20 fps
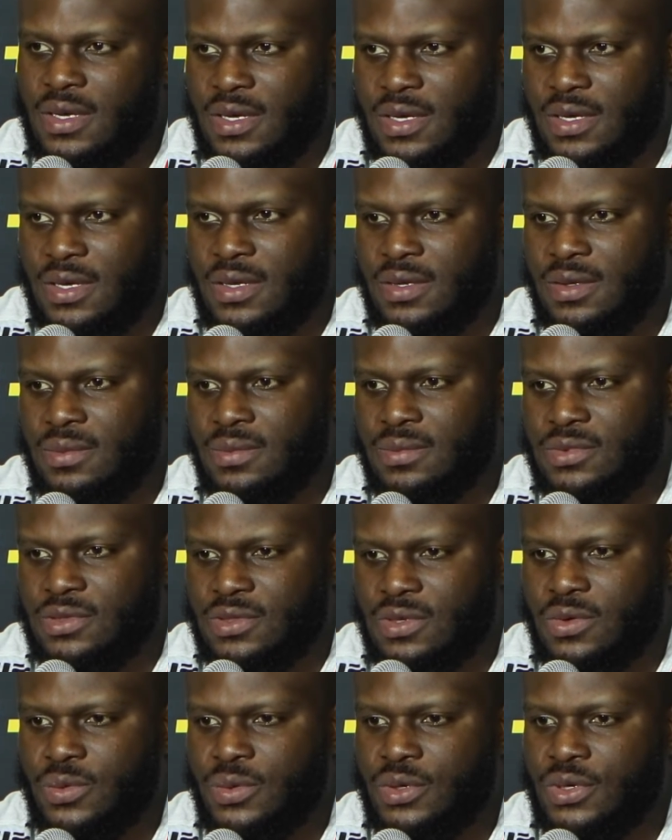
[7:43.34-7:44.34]
And
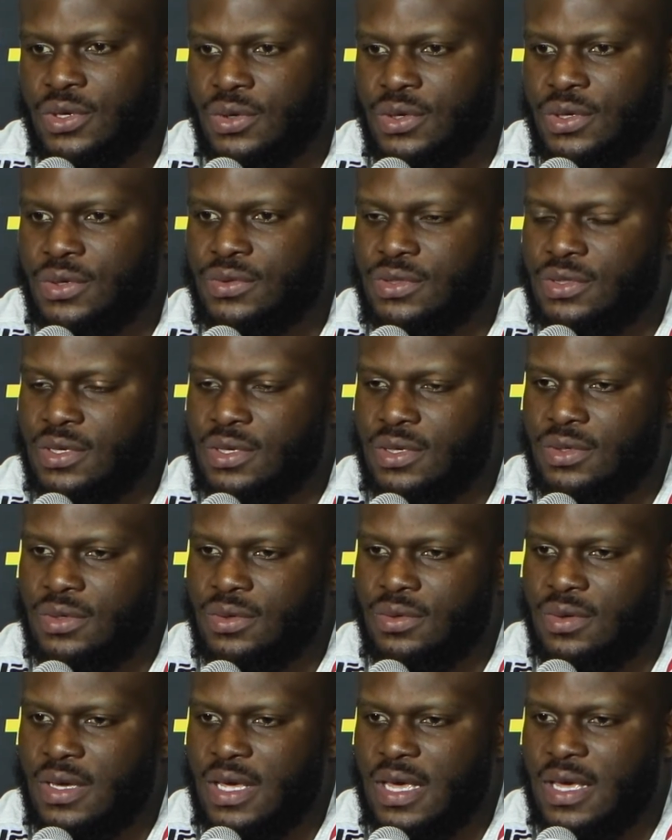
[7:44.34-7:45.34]
so we knew he was going to
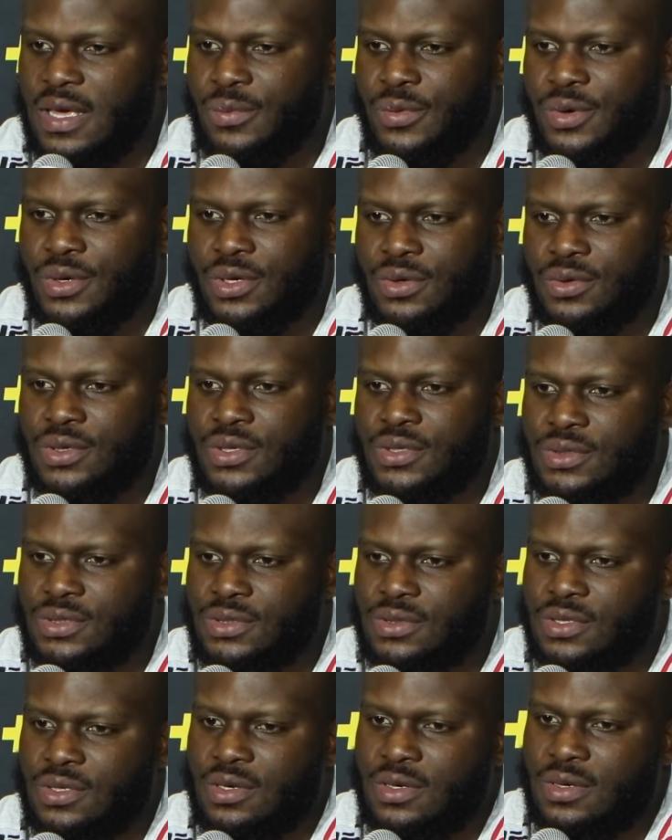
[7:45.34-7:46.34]
do that. And we knew he
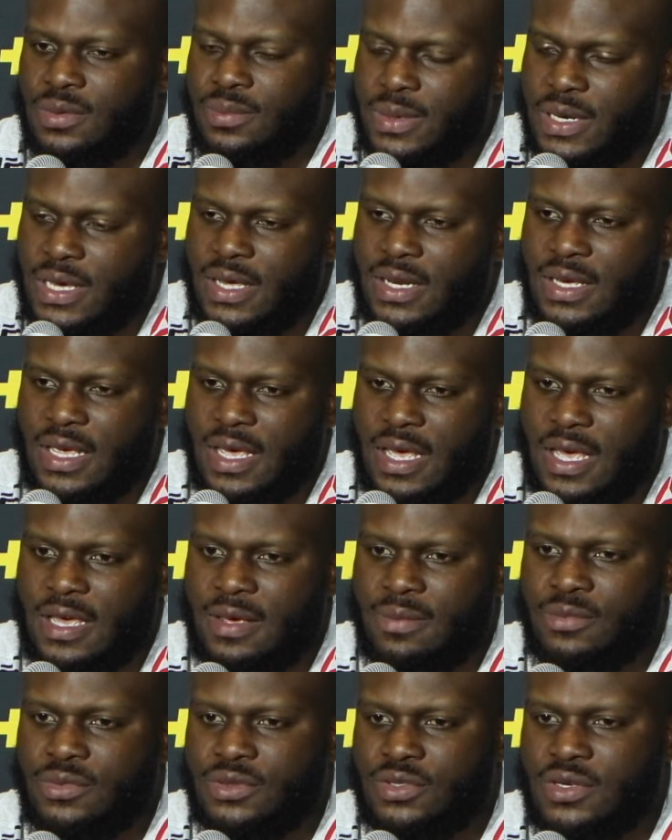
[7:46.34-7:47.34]
was going to play the
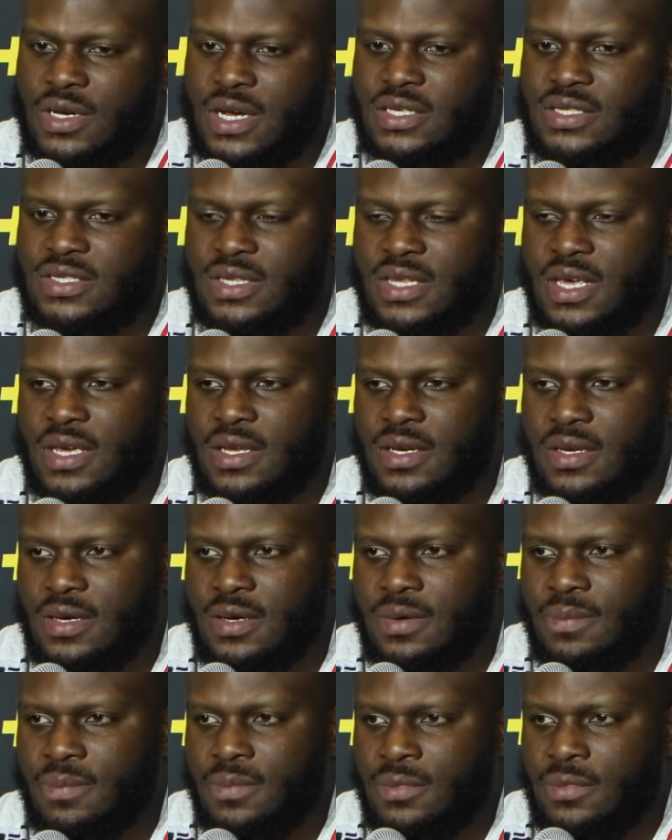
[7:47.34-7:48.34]
game and try to stand
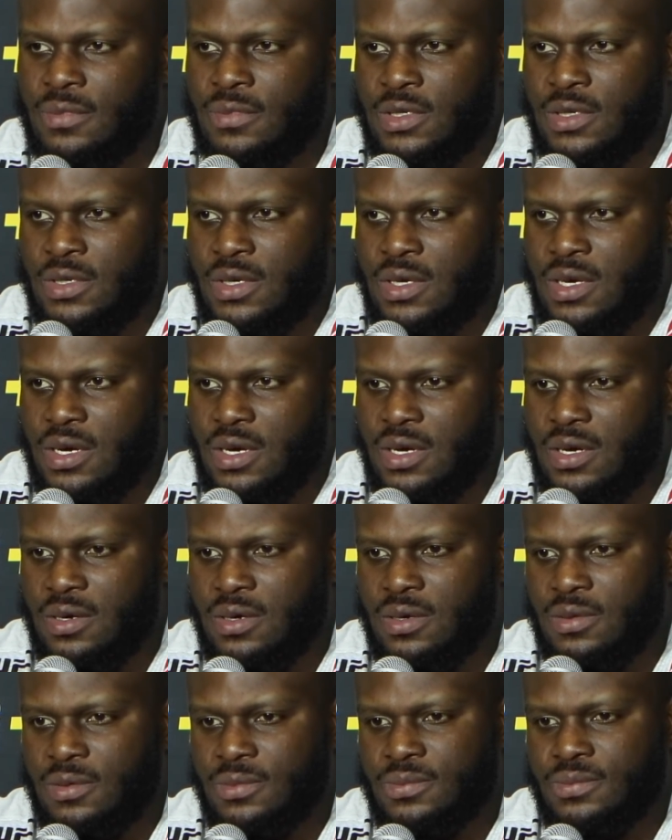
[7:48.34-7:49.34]
up.
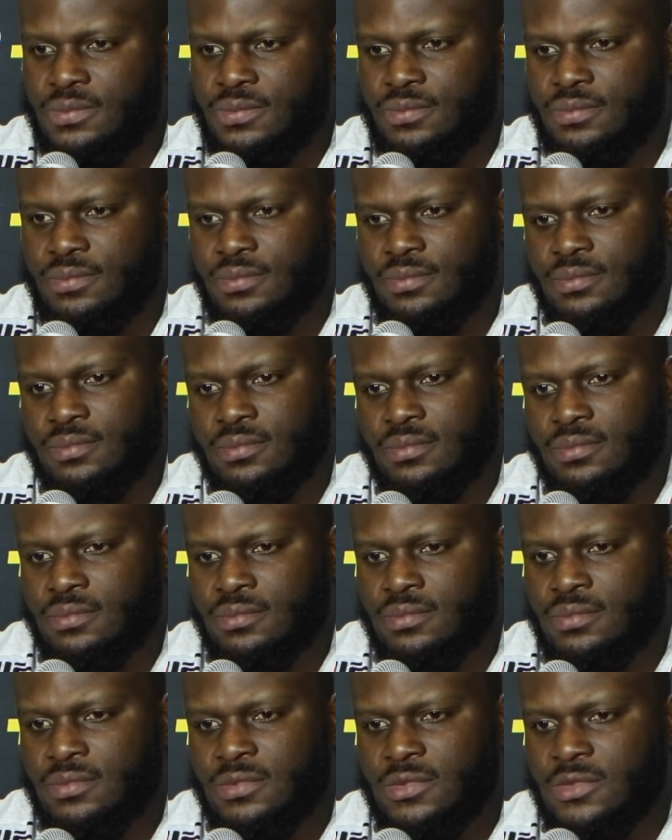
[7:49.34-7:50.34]
Um,
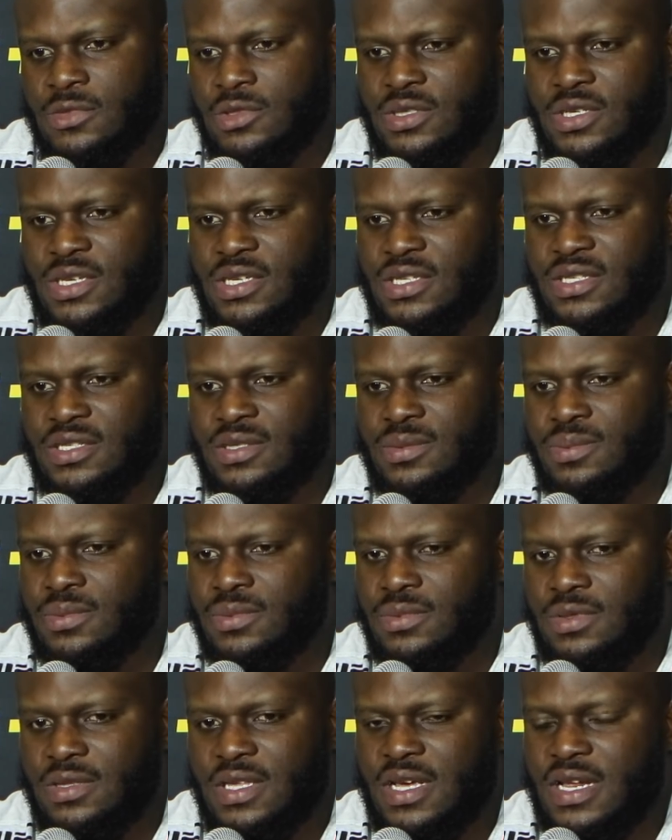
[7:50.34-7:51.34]
he
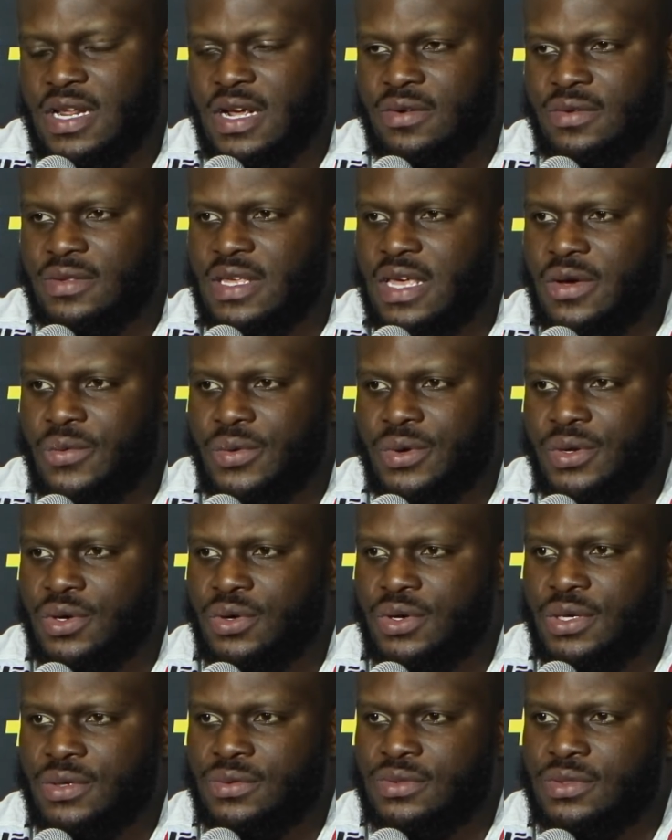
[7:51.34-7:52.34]
just did everything we
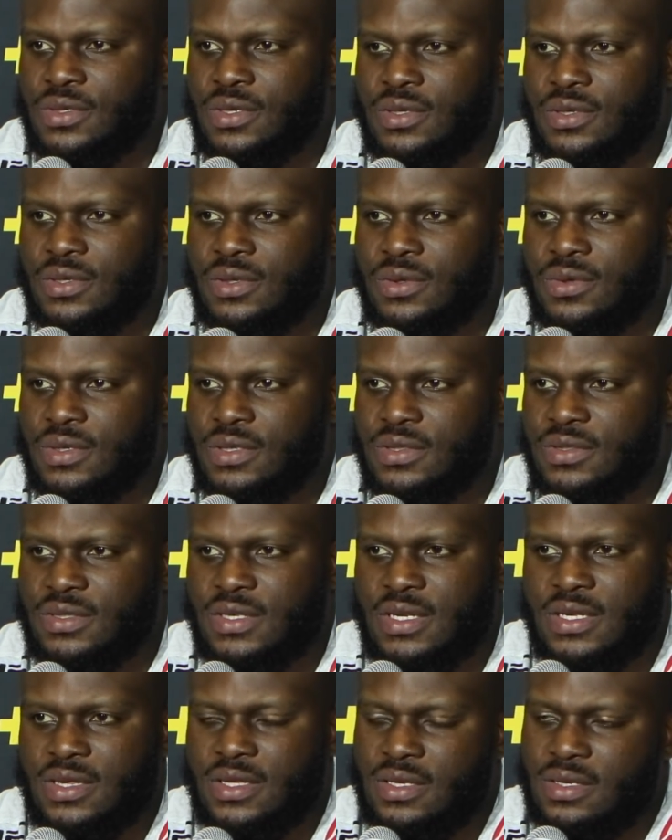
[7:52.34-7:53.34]
knew he was going to do.
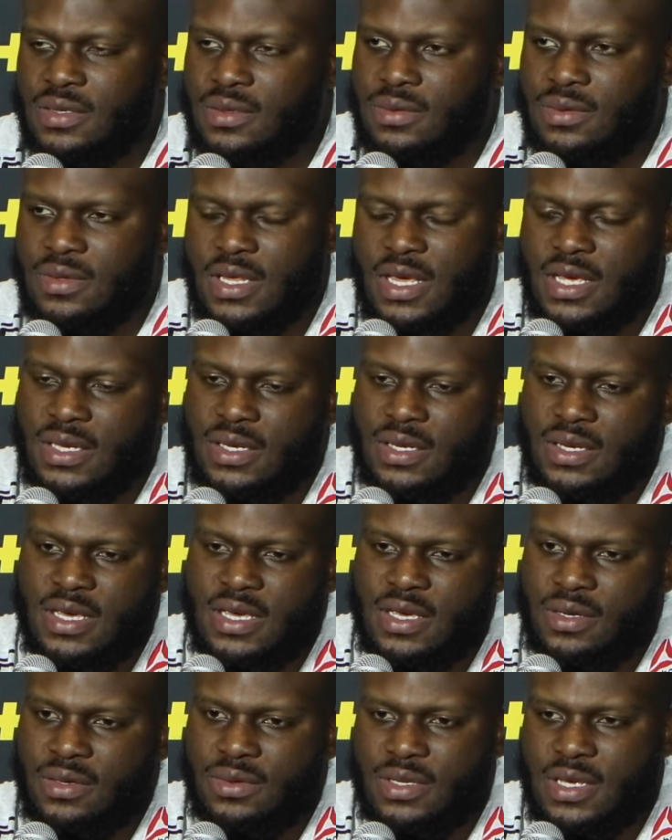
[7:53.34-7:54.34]
It's nothing that he
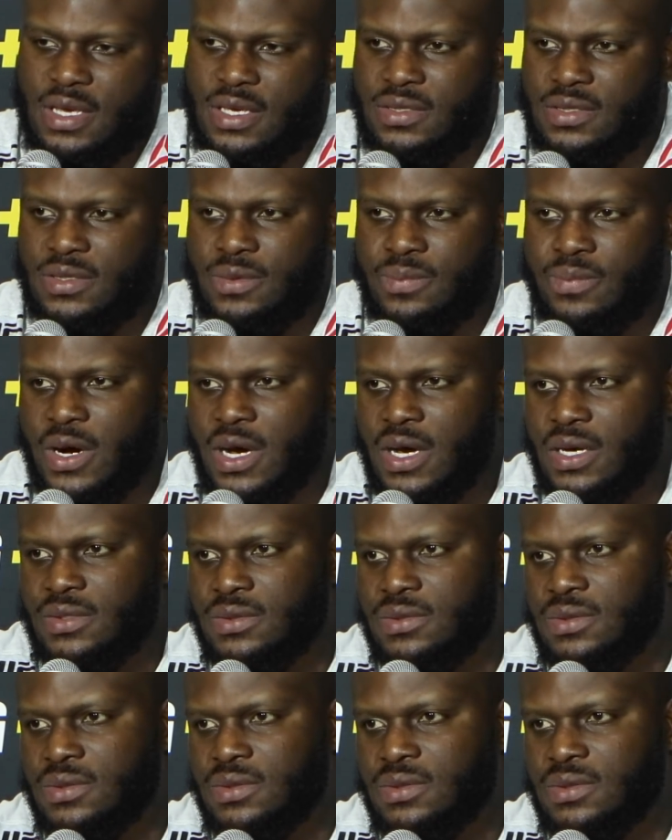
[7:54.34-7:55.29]
did that surprised